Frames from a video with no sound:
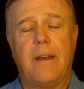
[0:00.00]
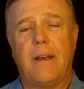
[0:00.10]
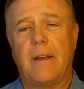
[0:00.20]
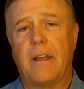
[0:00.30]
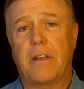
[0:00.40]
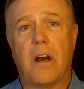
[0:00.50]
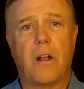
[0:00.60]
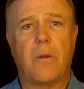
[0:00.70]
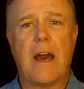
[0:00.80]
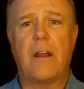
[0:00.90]
In
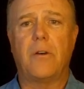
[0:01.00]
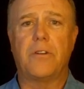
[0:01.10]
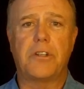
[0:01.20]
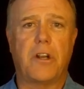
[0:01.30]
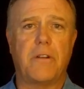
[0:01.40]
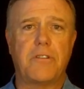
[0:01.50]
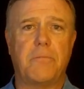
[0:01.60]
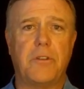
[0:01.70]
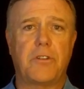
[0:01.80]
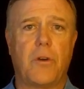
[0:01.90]
Colorado, the
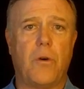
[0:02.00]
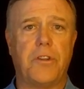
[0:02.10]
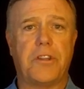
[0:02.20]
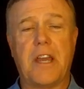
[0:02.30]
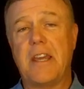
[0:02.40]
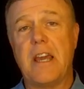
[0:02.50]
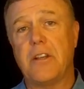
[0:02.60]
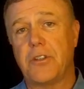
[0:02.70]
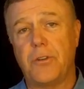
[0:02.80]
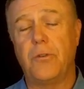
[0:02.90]
sheriffs have been told that they
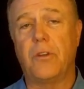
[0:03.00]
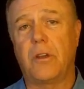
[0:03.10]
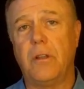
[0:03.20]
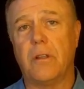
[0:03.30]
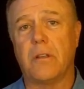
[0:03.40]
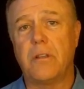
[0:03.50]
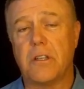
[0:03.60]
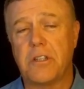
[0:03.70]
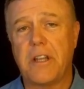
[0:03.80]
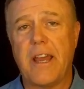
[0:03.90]
can't sue
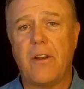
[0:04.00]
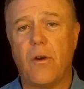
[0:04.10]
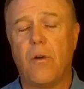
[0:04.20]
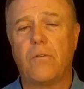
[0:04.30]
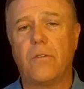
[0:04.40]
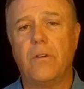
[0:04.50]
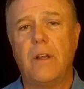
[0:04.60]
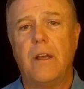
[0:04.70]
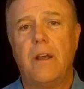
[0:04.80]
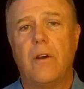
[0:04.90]
the state over